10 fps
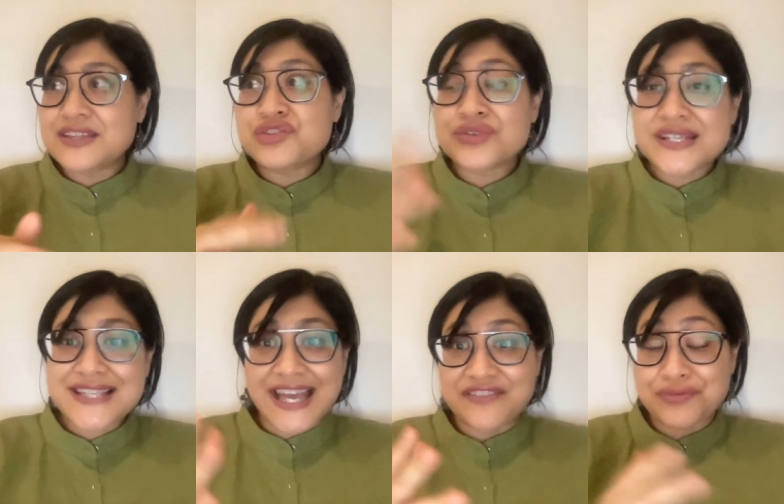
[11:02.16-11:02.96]
trees
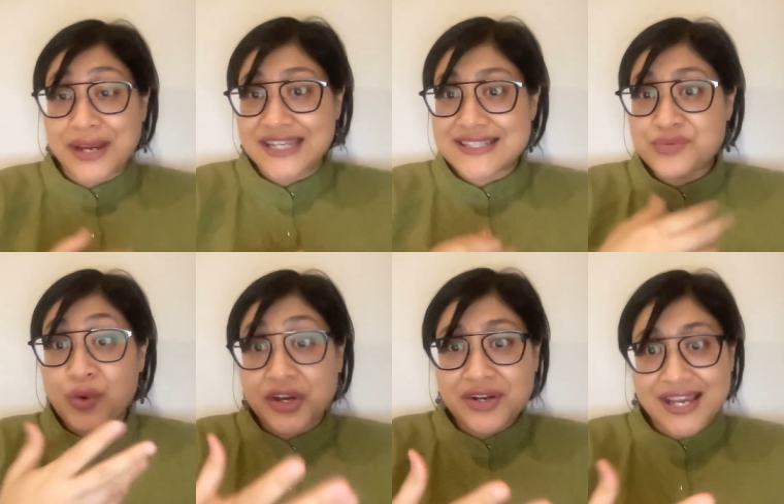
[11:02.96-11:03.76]
have rights,
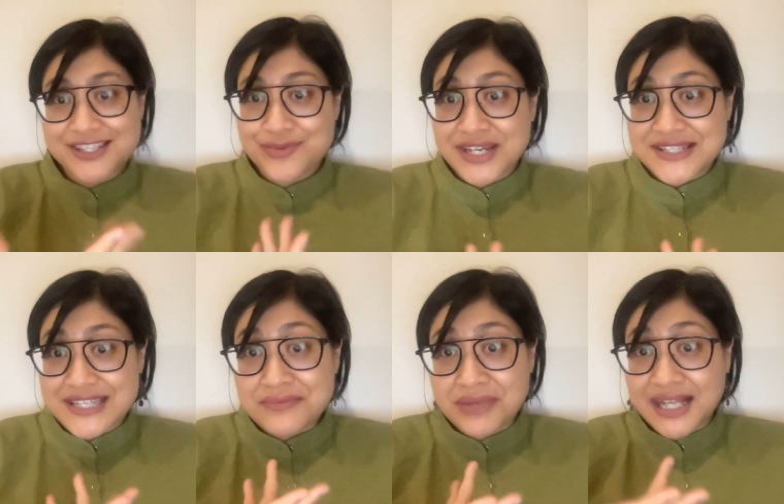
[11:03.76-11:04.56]
water has rights.
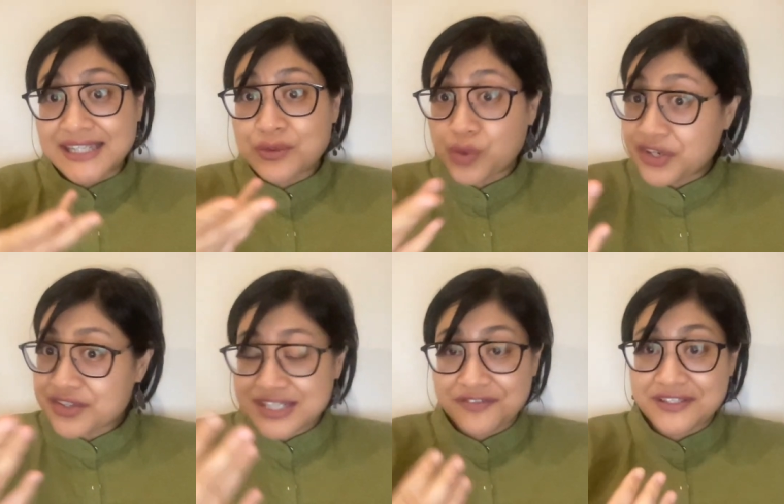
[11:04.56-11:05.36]
In Bali,
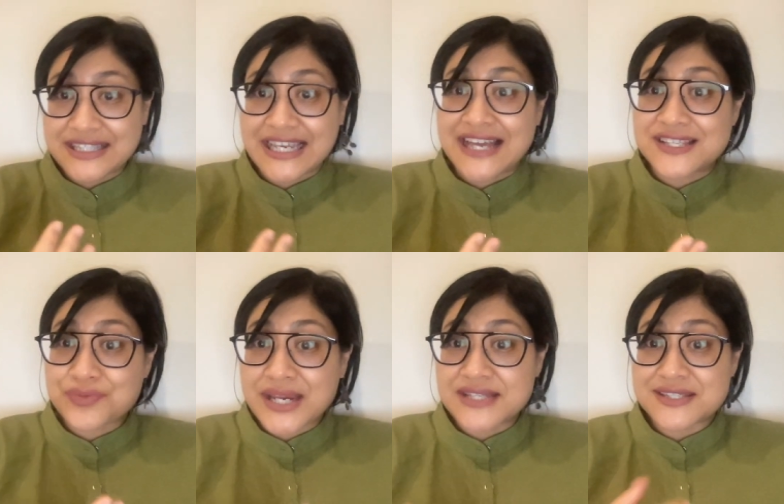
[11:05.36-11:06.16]
water definitely has
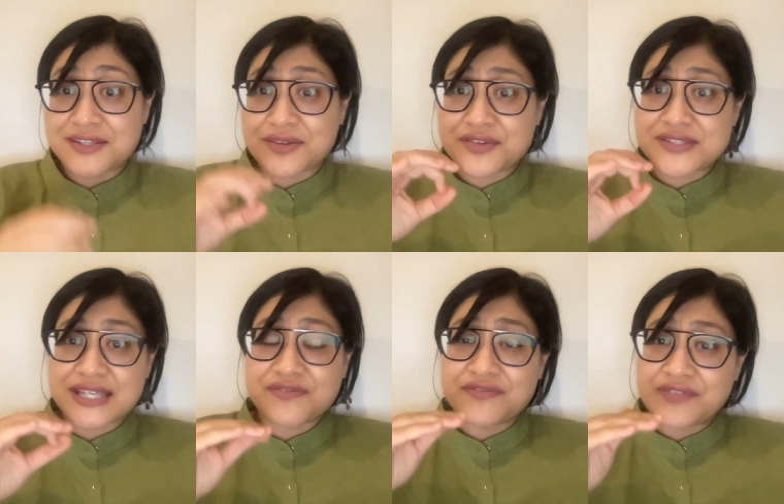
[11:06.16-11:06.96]
rights. You know, there's
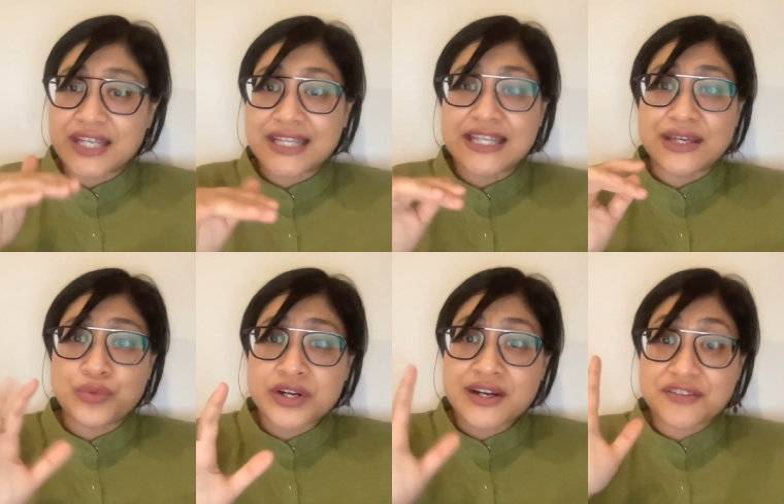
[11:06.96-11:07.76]
like they
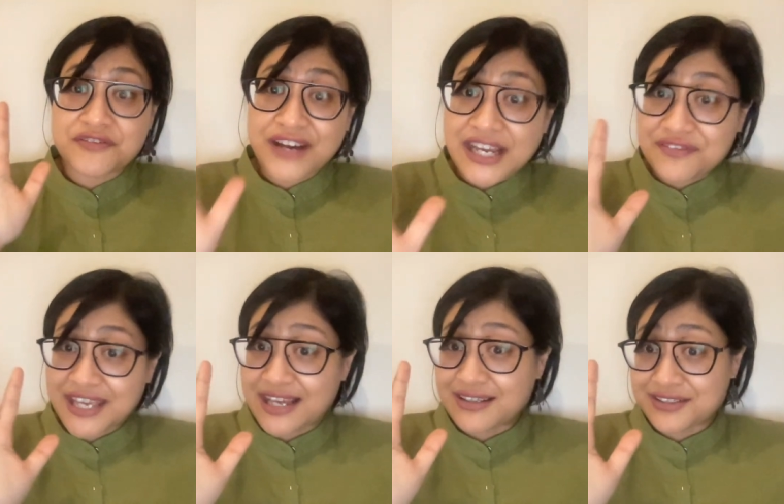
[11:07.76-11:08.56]
work on five
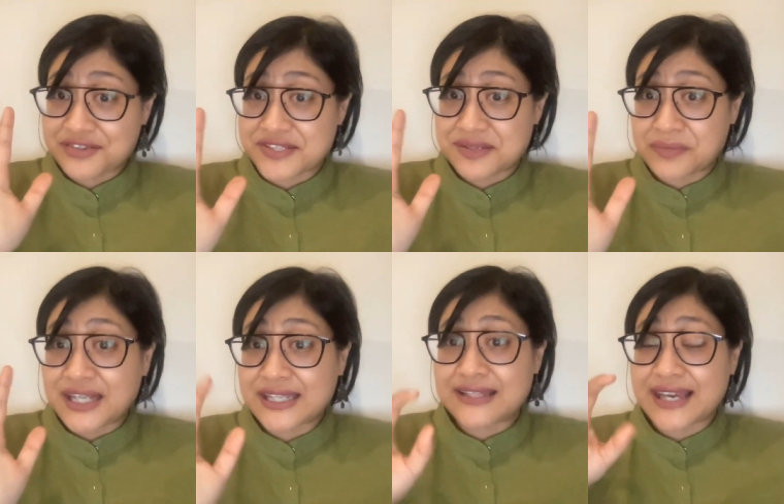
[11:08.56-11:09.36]
calendars in
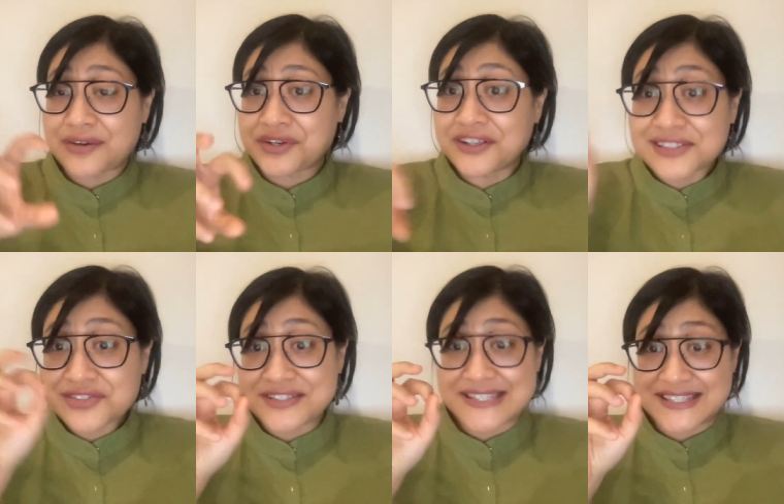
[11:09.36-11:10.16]
Bali, the
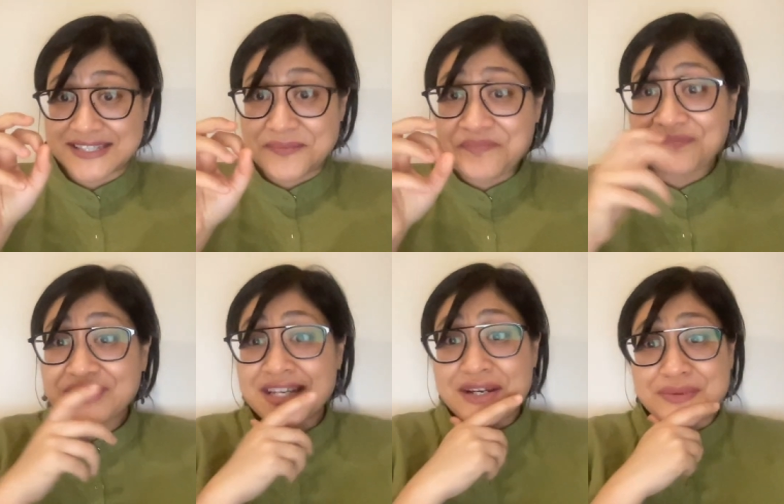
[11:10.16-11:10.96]
agricultural system,
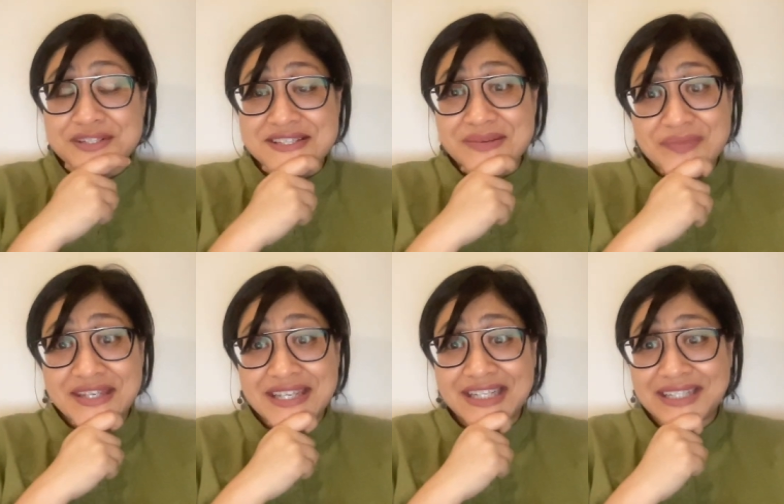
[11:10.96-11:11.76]
which is
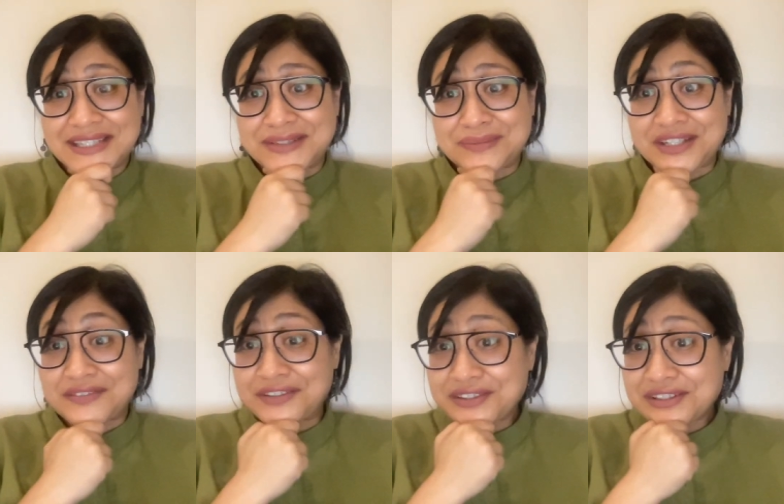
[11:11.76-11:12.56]
something um,
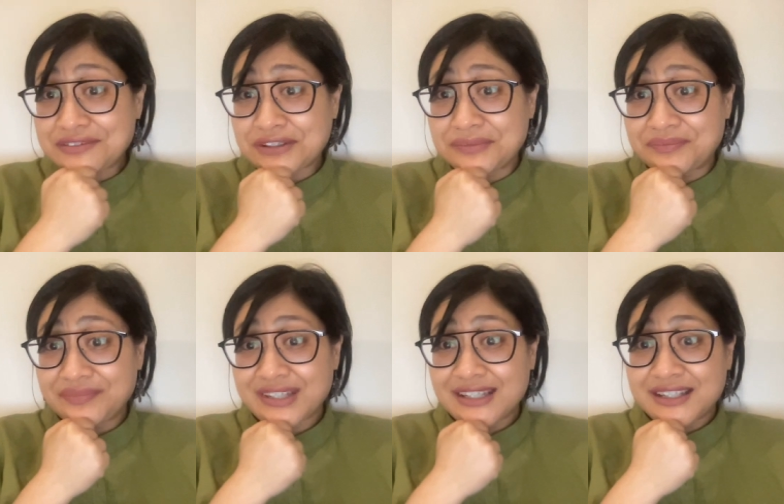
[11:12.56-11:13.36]
I've learned from,
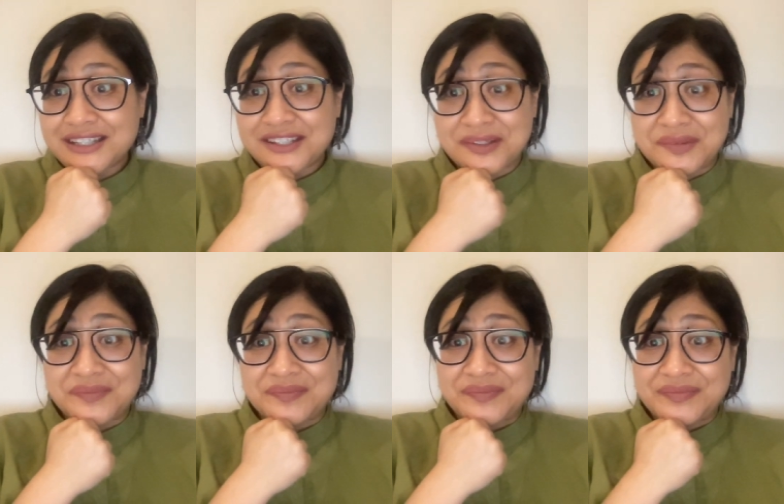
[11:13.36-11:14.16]
you know,
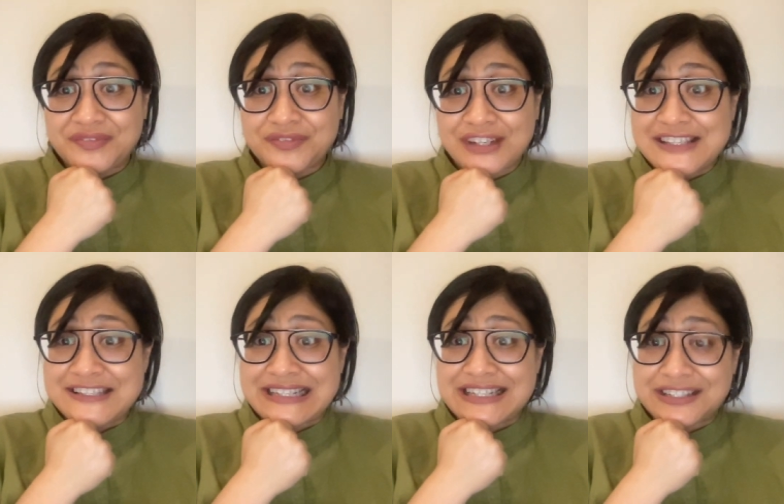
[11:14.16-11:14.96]

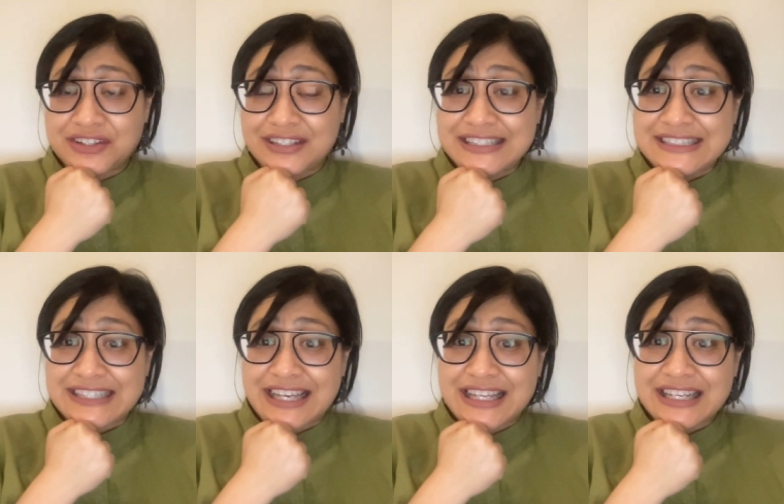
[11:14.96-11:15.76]
friends and, and colleagues.
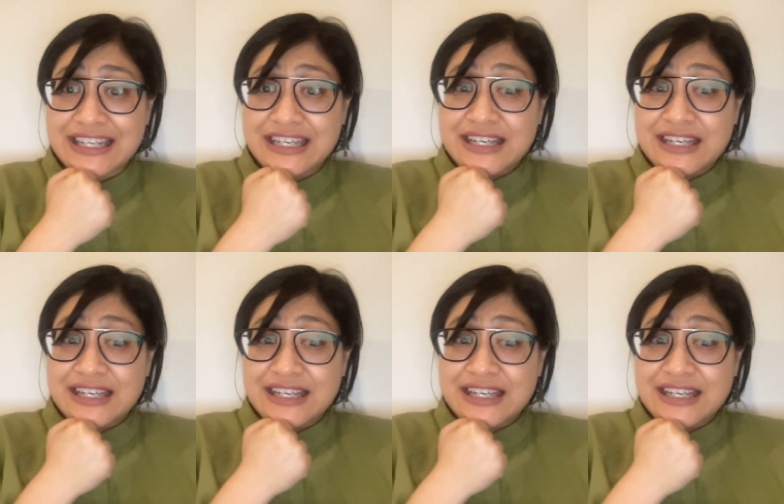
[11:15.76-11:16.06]
And